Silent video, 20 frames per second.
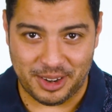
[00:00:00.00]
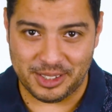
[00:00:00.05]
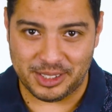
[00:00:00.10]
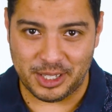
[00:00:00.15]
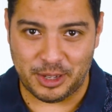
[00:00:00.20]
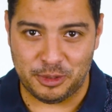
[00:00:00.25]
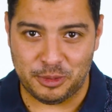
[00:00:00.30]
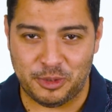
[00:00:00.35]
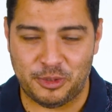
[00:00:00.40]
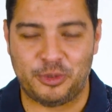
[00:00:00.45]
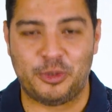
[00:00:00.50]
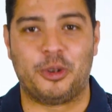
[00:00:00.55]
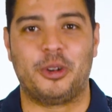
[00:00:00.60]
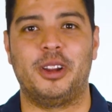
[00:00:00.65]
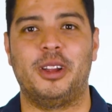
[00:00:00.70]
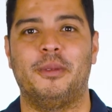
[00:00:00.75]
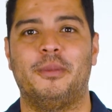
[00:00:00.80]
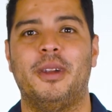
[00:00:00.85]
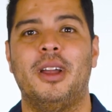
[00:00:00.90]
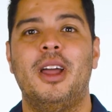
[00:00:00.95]
ourselves
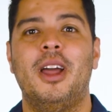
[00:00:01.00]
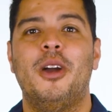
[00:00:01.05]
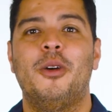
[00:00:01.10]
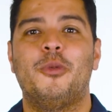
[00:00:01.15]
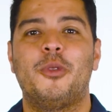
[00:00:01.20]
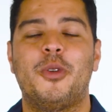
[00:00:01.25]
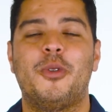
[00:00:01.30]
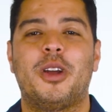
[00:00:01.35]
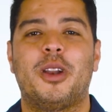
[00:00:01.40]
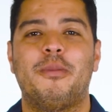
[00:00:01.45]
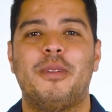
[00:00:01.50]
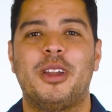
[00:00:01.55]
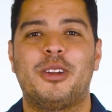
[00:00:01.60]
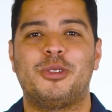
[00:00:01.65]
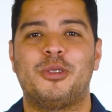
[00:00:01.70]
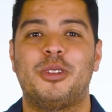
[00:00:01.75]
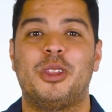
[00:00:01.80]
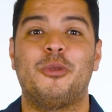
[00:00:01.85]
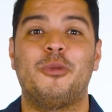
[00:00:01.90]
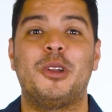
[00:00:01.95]
before him. We want to make
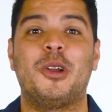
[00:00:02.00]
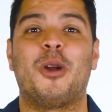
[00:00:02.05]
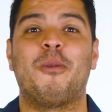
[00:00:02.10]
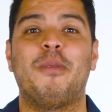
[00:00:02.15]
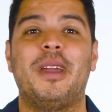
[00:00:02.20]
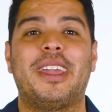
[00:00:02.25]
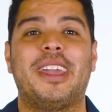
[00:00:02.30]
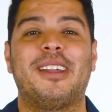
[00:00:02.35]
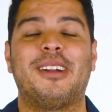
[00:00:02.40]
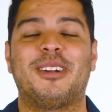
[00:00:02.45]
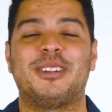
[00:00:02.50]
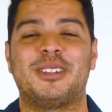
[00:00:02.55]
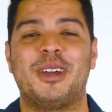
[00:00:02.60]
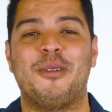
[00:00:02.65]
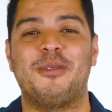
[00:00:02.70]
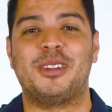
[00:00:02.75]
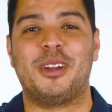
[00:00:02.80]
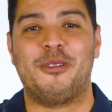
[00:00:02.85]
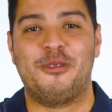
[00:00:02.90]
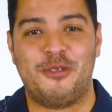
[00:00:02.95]
sure that we are making
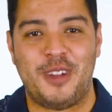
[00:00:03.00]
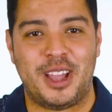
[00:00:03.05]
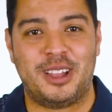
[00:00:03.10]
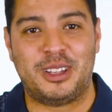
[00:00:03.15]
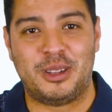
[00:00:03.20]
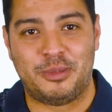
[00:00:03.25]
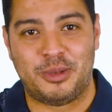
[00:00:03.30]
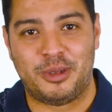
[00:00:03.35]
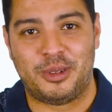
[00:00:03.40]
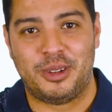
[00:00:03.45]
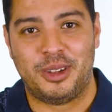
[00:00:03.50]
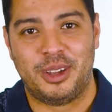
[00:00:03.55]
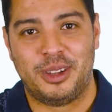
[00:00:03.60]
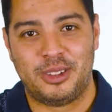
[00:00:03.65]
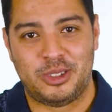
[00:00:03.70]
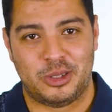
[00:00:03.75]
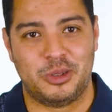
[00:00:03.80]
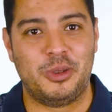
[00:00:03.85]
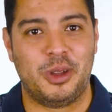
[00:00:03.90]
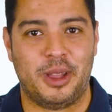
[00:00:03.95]
ourselves available
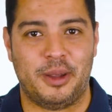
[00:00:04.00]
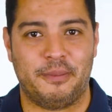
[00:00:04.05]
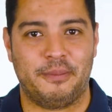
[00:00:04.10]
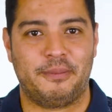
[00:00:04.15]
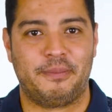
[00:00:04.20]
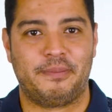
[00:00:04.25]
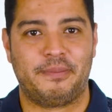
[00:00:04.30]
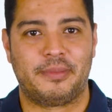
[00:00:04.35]
to him.